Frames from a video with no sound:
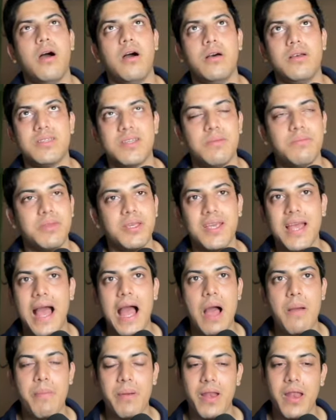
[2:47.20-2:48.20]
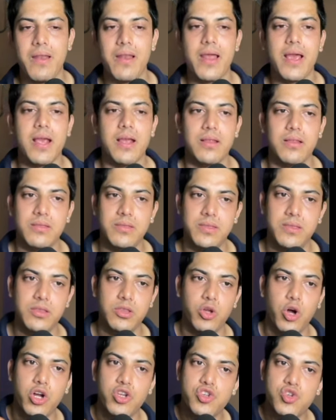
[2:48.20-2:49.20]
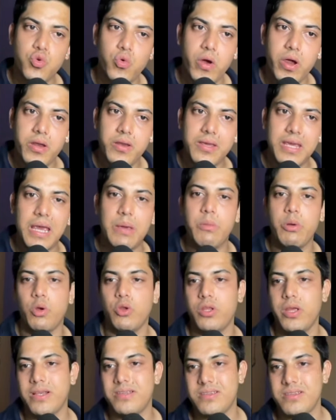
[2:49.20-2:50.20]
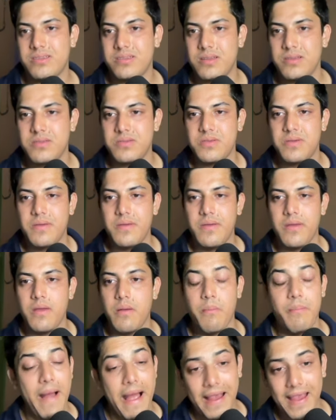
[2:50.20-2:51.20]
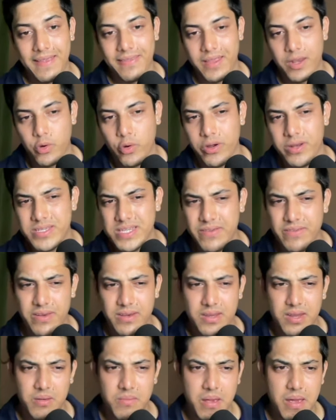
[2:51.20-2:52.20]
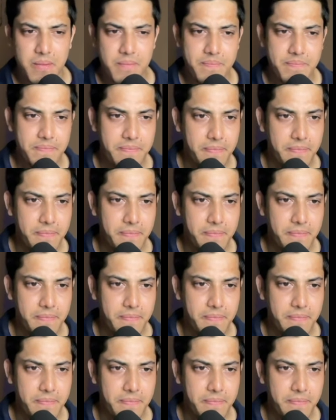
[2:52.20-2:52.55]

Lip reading: something happened and like Dogecoin came into the existence back in the 2017, man.